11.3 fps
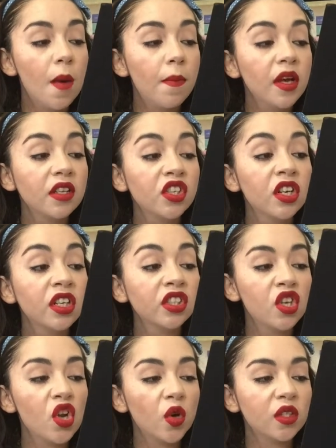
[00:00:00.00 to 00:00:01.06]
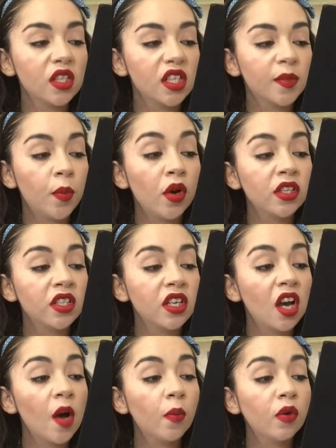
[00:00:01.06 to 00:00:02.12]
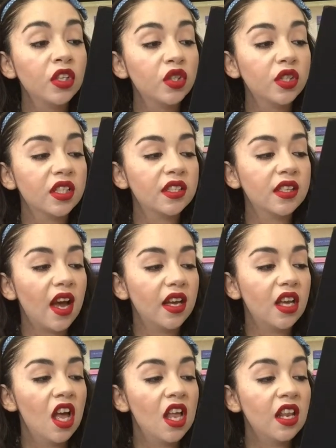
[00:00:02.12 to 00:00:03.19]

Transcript: Big hooked noses pointing upward to the sky,